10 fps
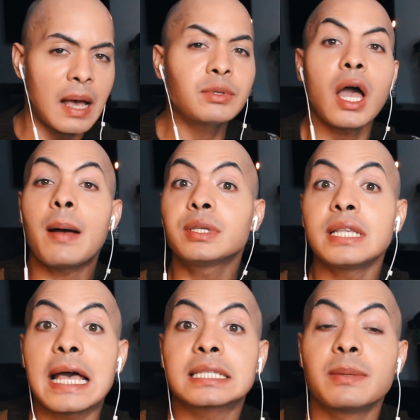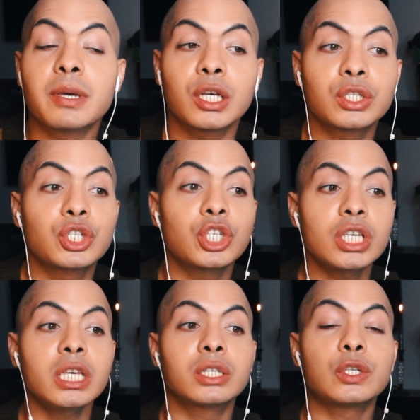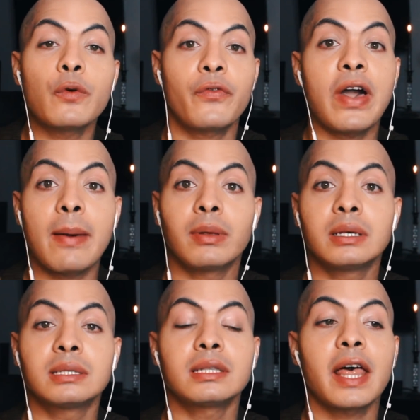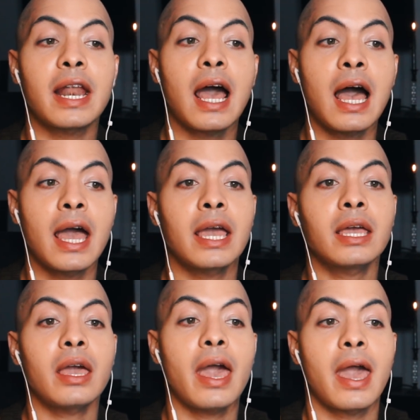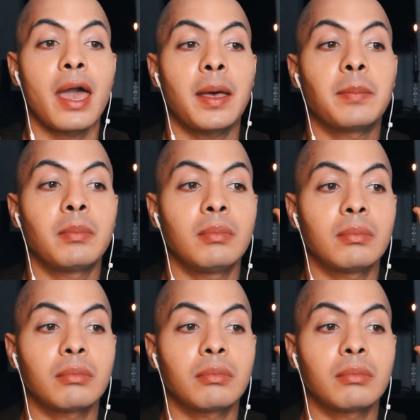I'm just asking because she is so fabulous that I am